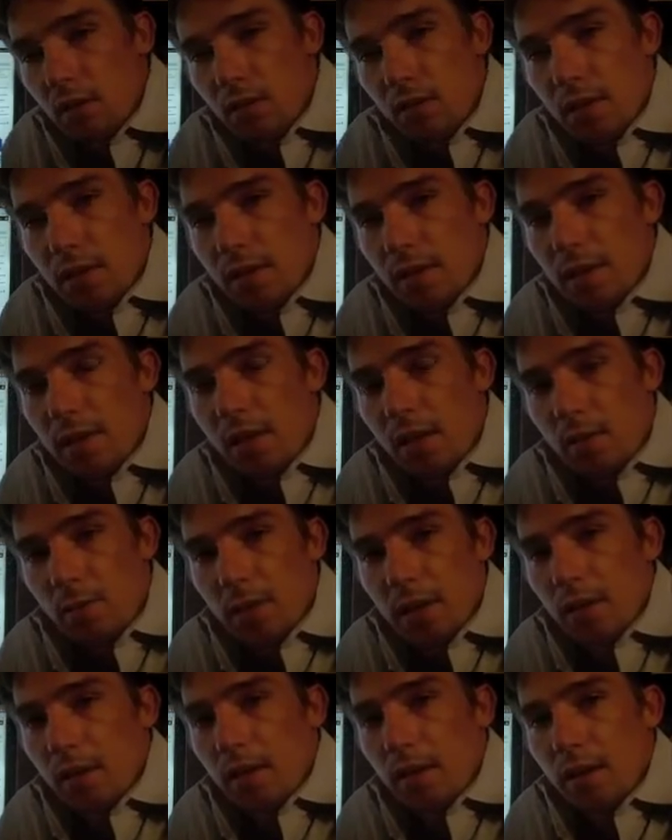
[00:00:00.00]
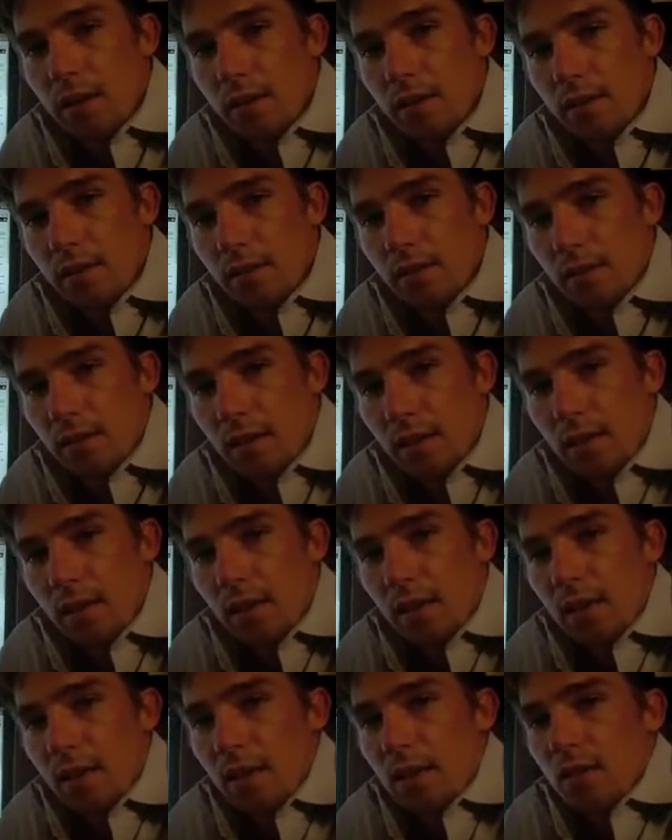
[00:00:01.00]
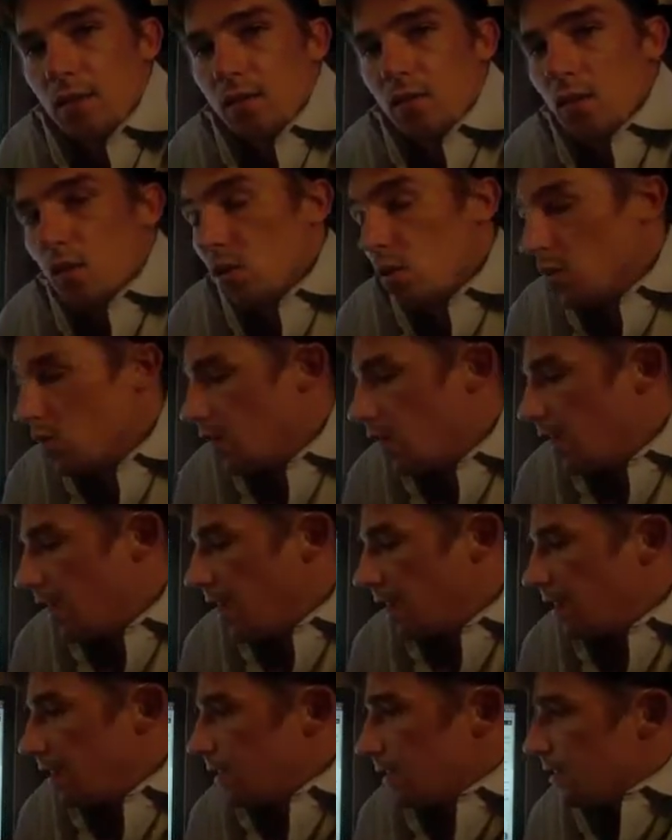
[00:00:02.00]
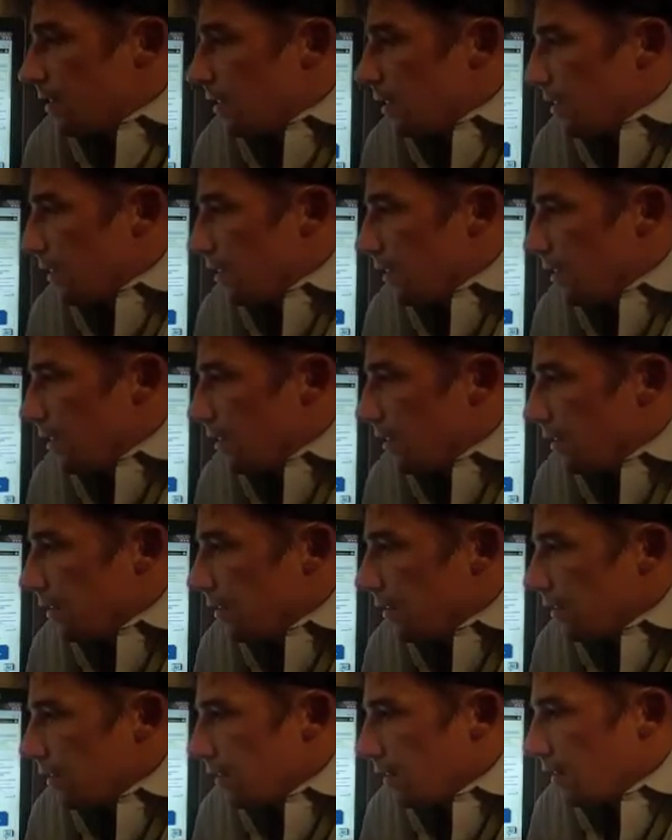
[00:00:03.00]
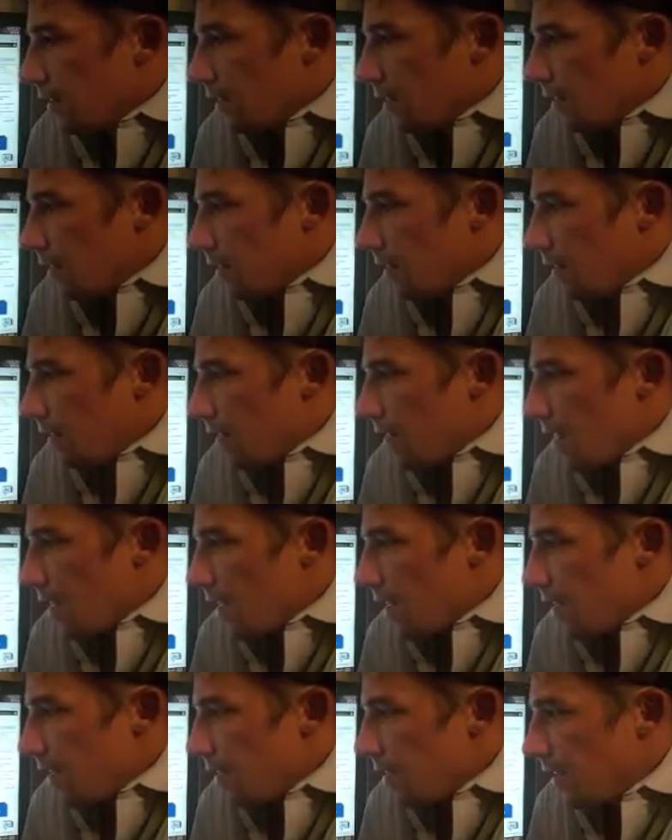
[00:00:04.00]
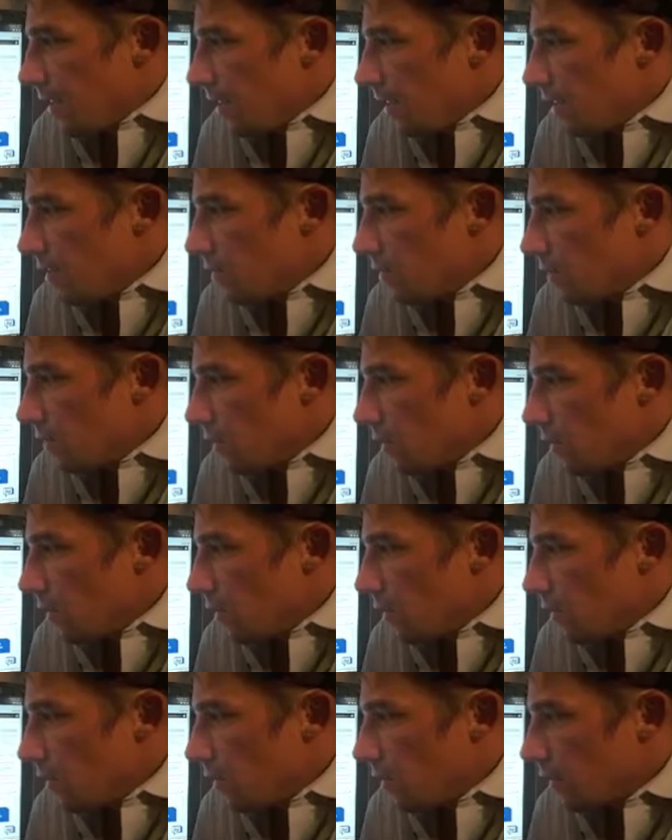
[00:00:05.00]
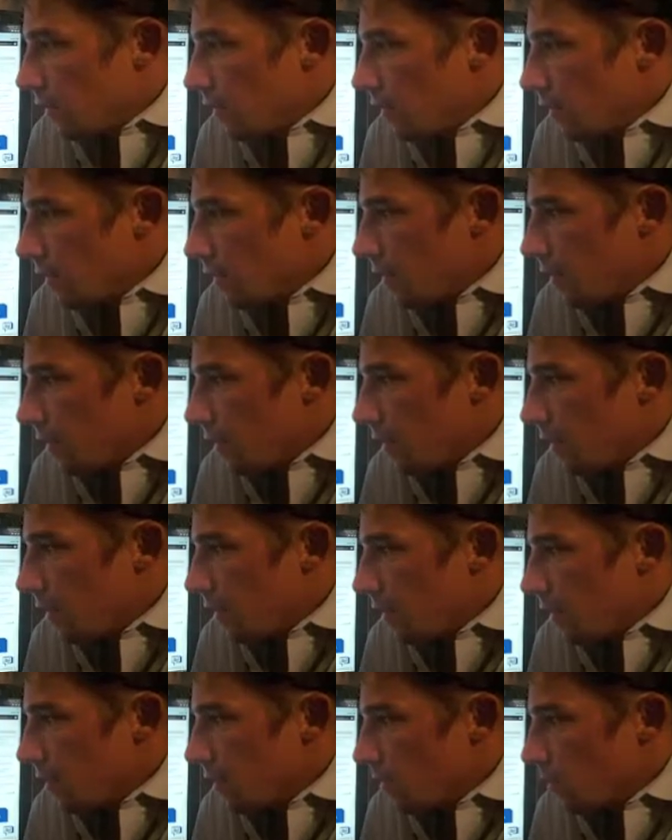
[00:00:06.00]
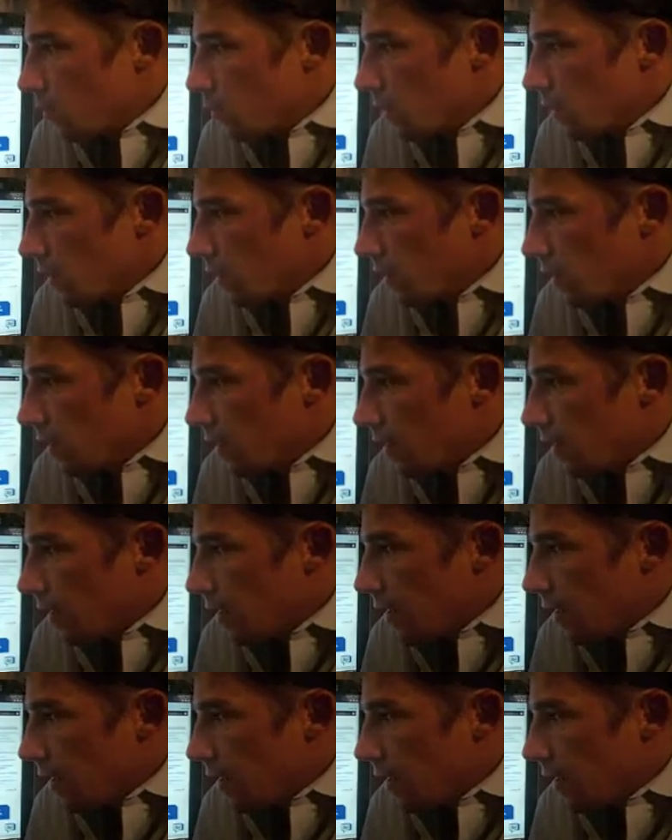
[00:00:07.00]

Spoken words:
over a 10-year period. So I can see that 10 years ago their dividends were